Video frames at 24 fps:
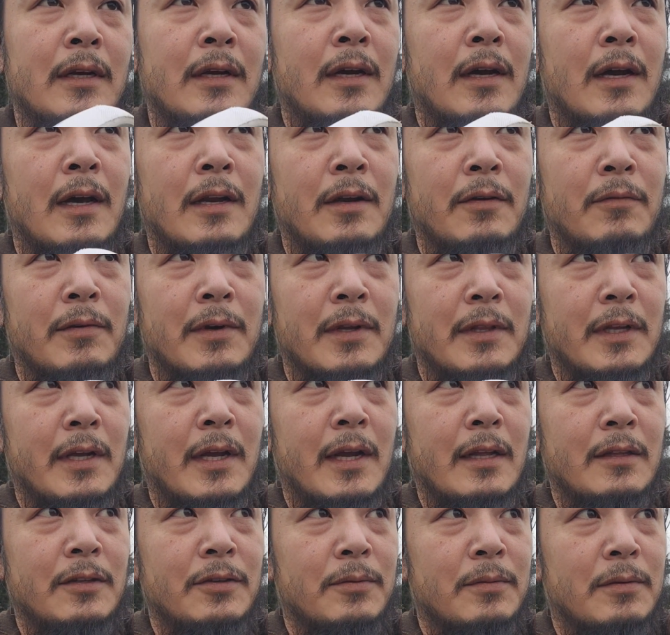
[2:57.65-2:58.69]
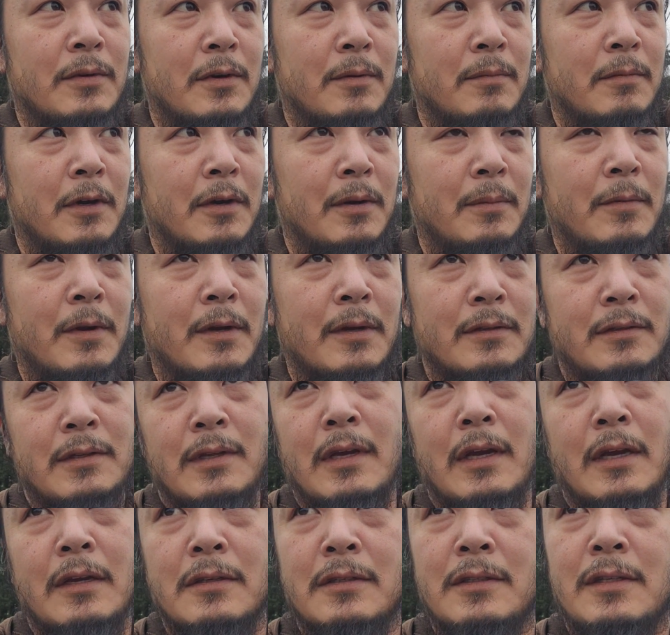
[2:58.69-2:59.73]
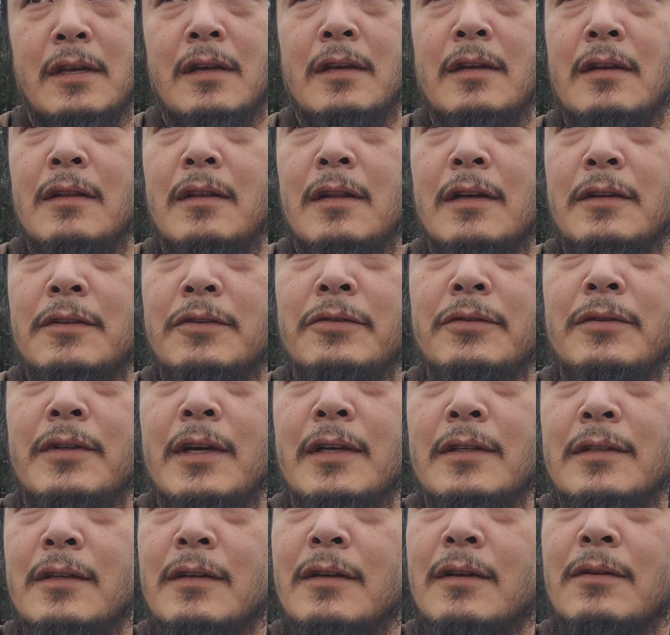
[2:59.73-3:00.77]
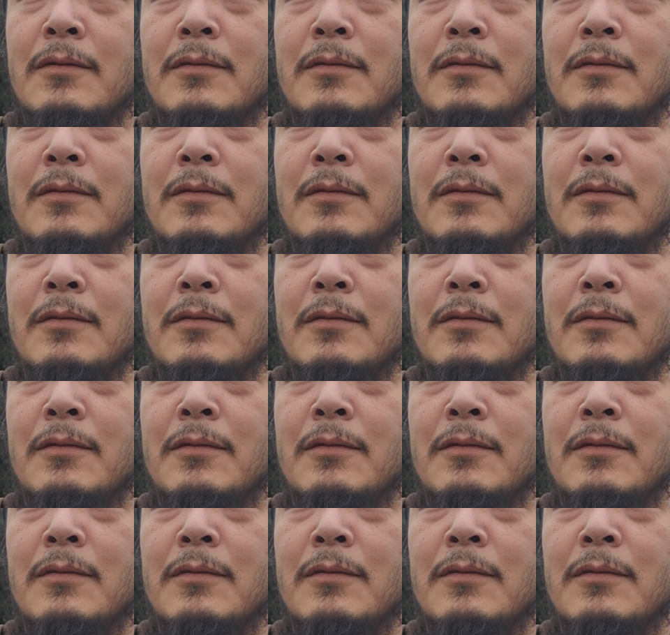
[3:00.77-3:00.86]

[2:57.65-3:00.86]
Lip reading: I didn't really have to warm up because I skated like 2 days ago,